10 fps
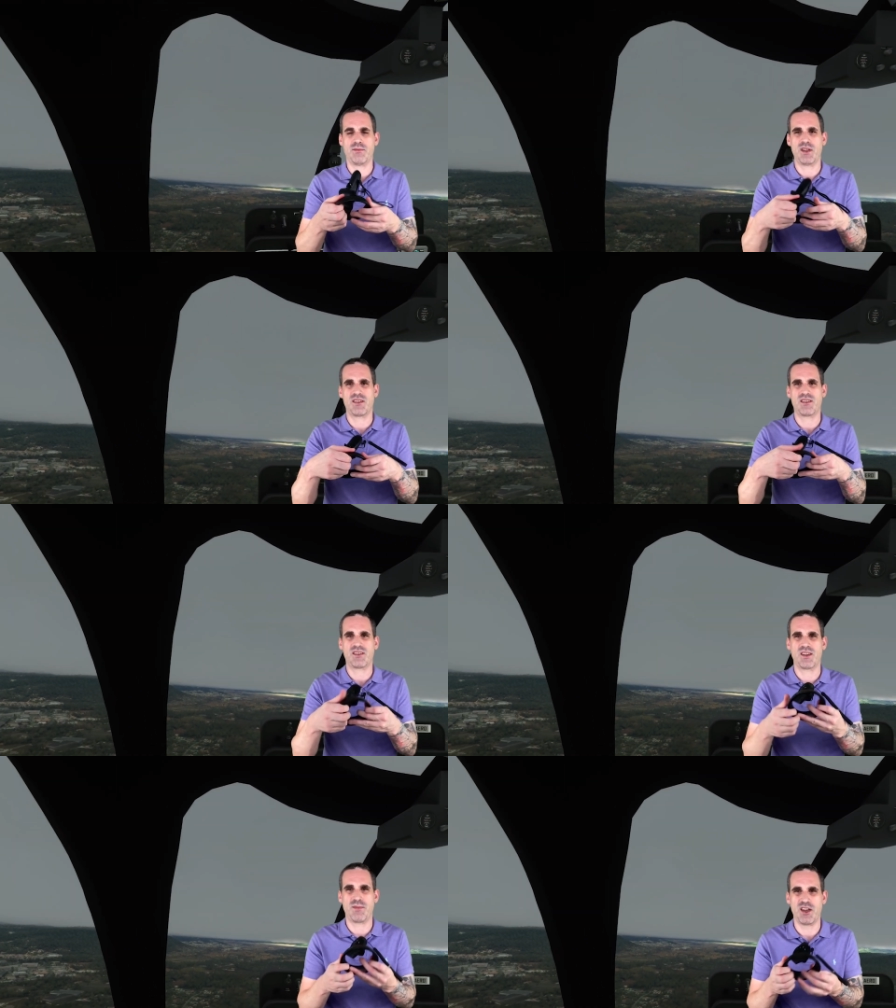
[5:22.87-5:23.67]
It's
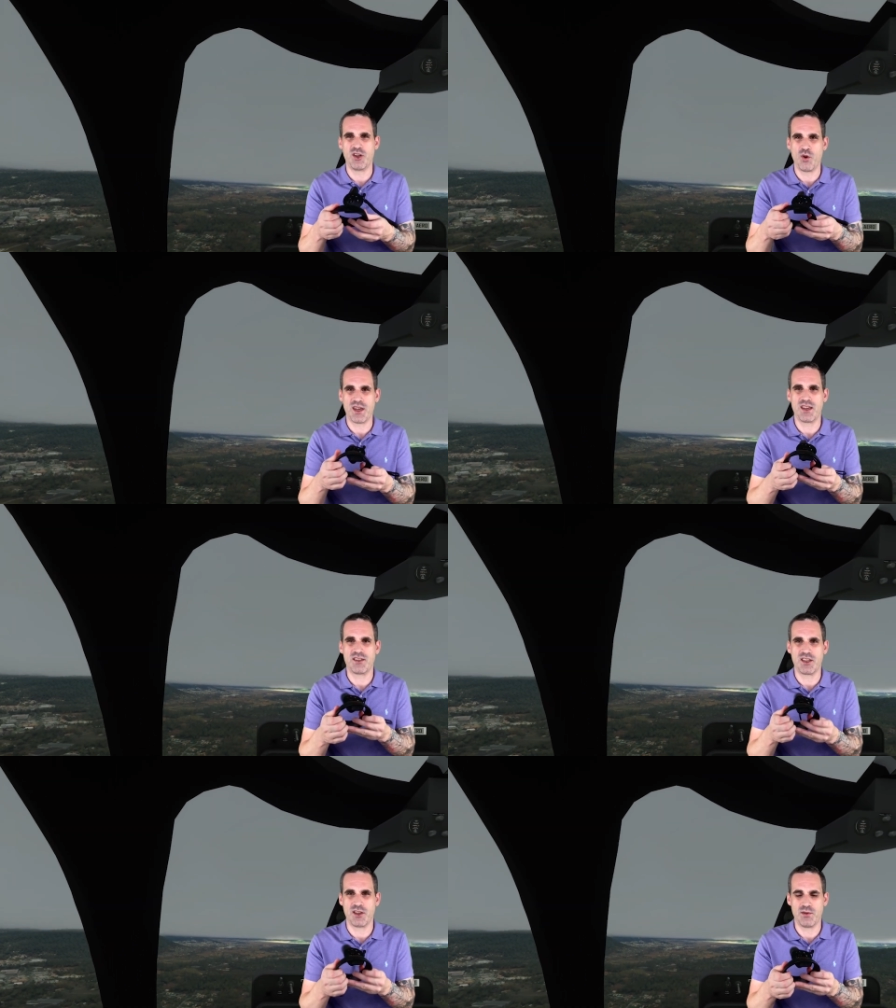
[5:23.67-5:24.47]
a bit annoying
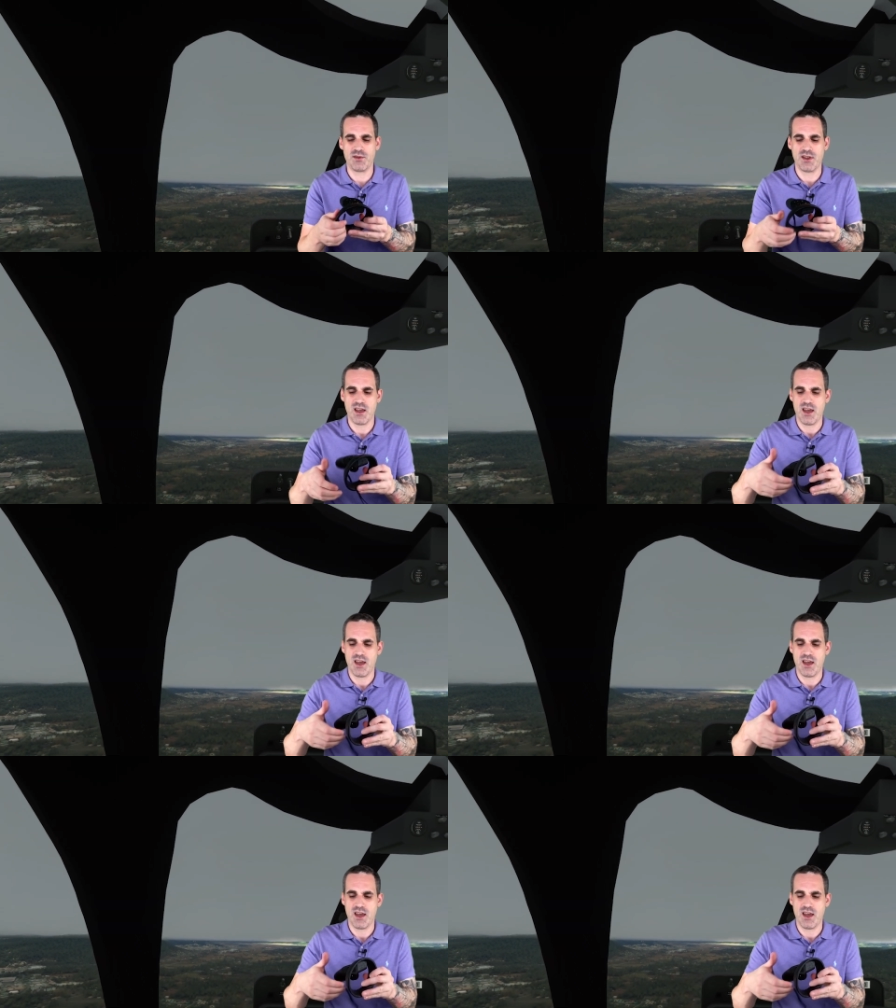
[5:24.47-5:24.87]
to use,